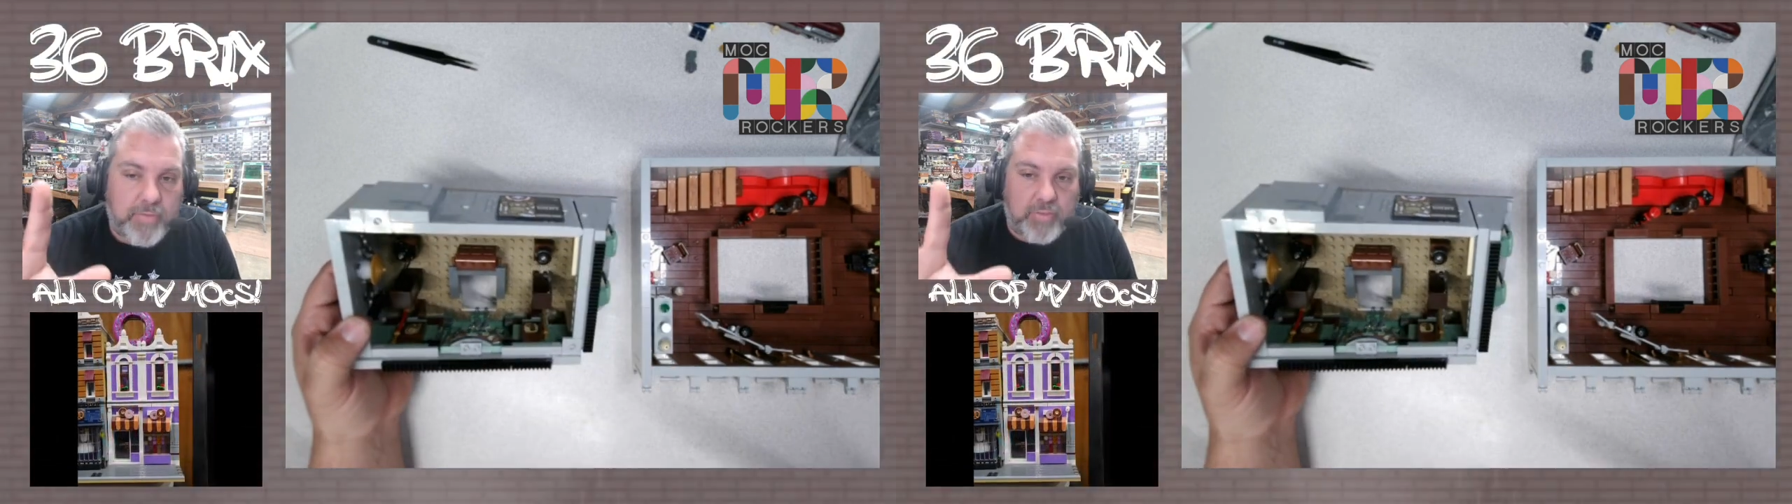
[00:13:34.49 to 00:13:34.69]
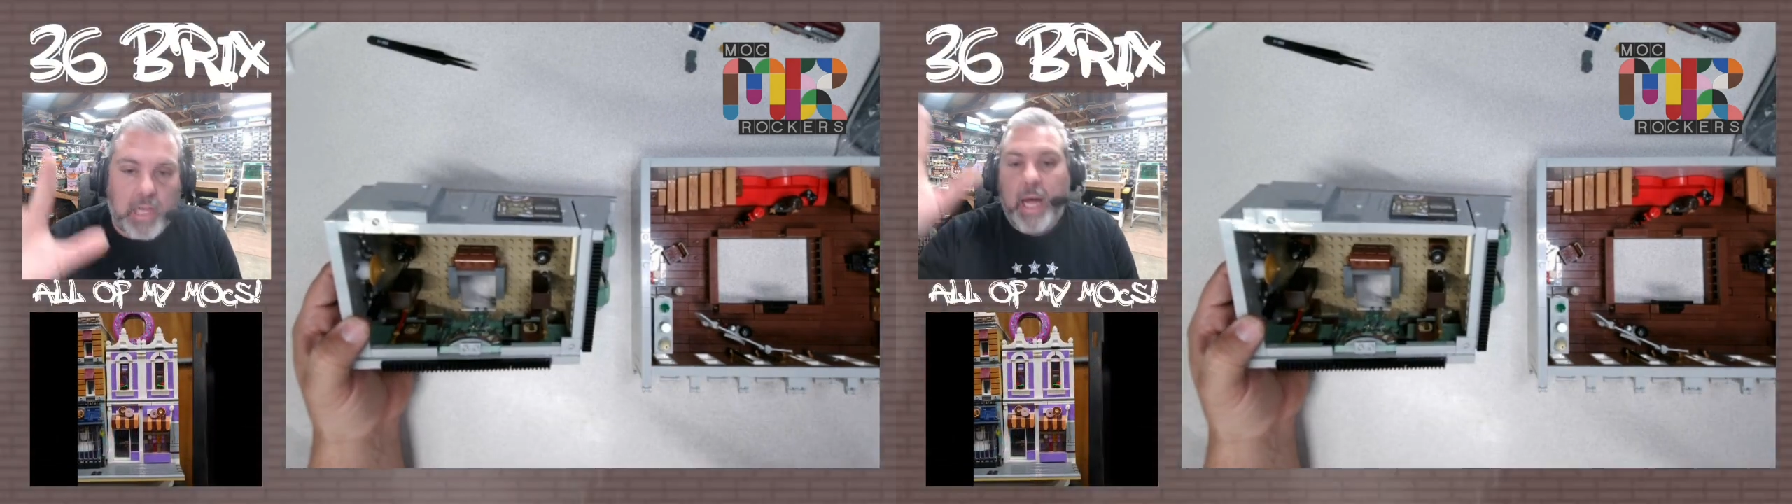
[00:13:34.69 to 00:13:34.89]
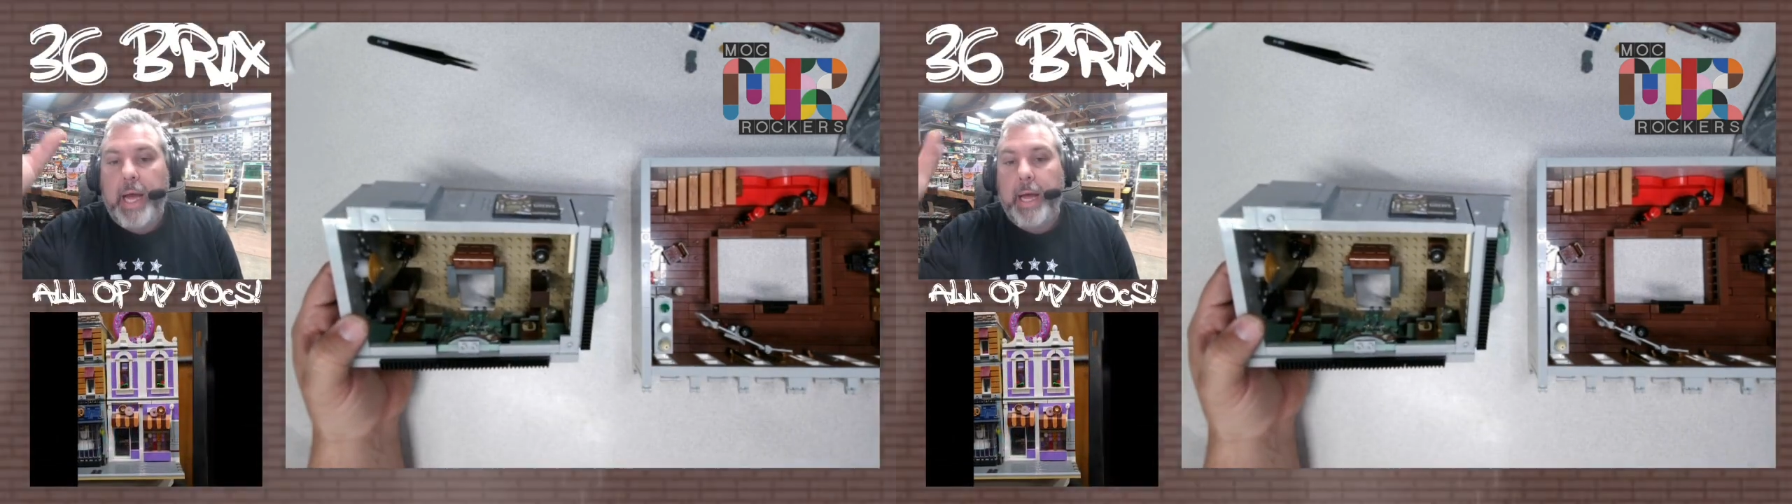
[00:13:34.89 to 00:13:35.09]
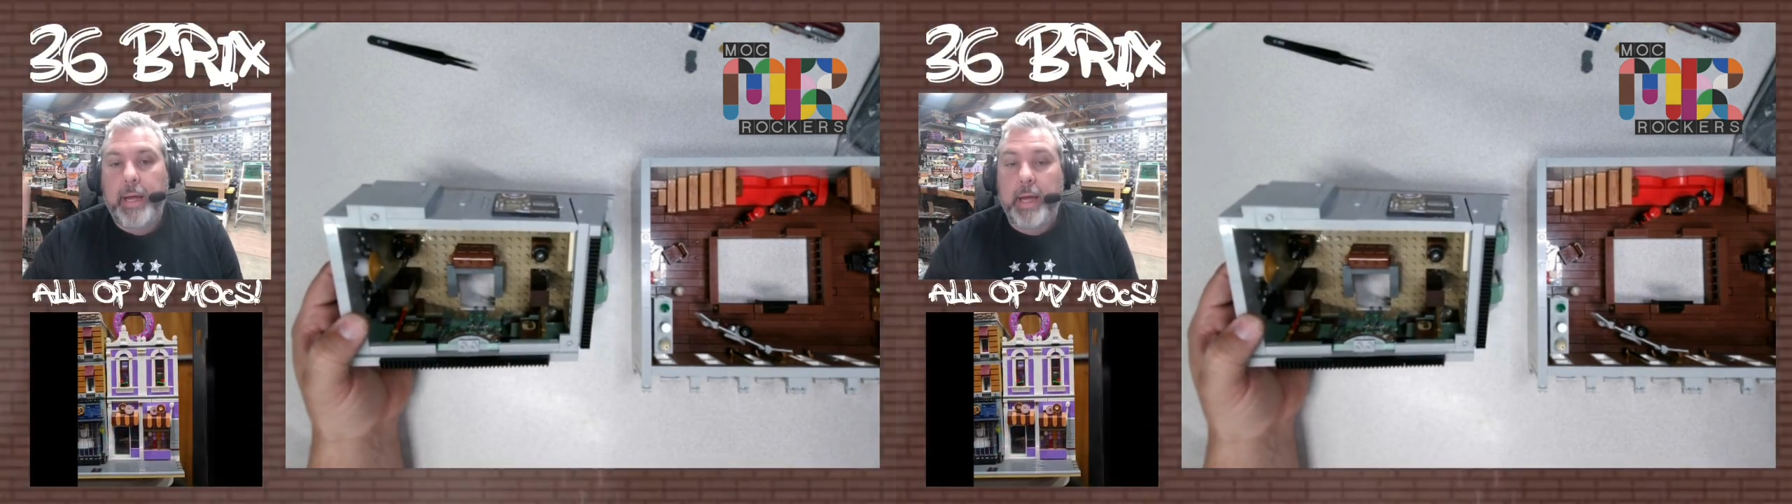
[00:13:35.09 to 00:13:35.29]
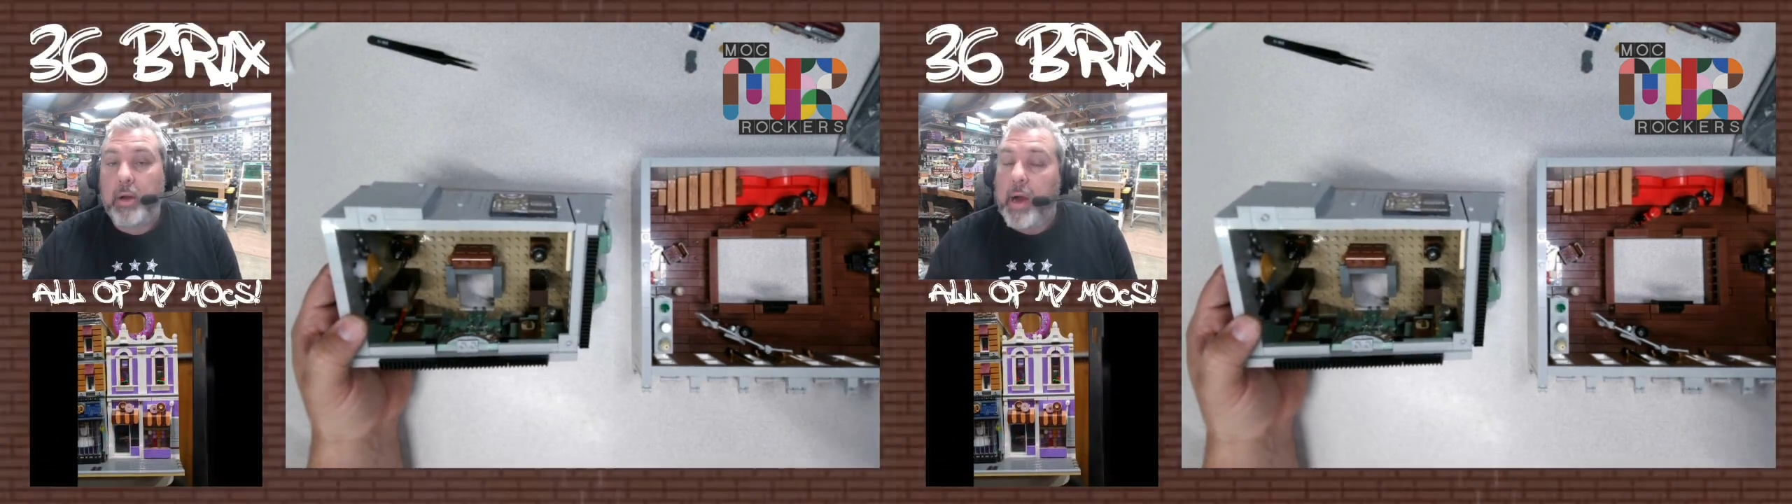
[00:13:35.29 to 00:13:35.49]
flying,
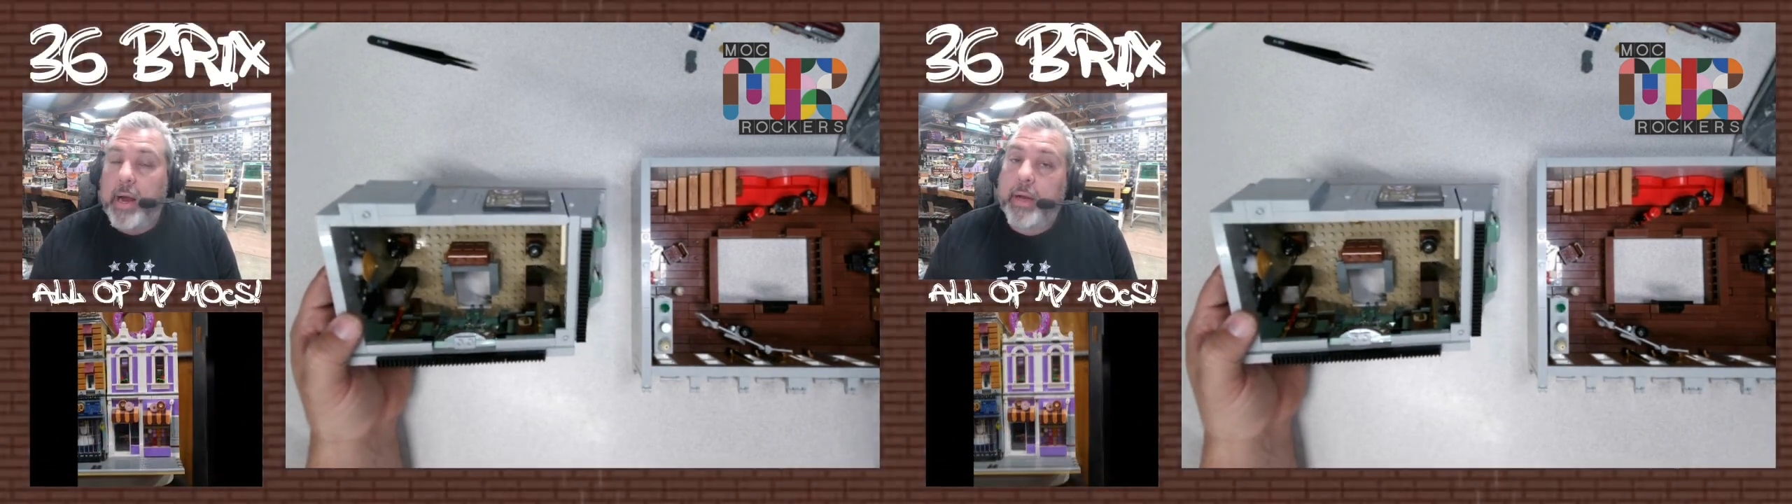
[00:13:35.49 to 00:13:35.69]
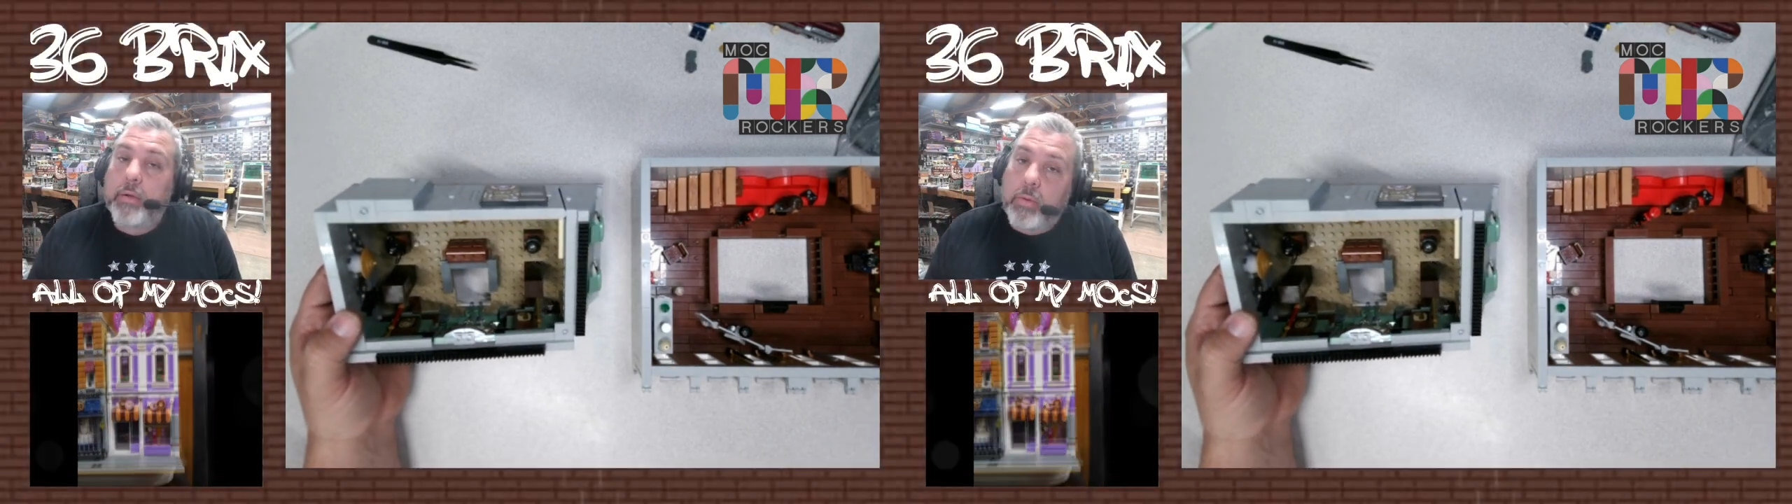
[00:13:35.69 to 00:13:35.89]
and granted,